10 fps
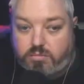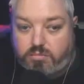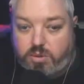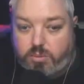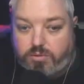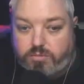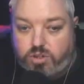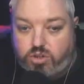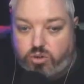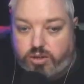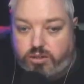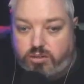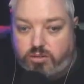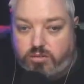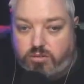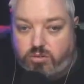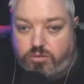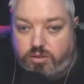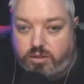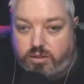Maybe have them join, go
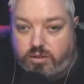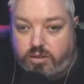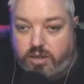over, and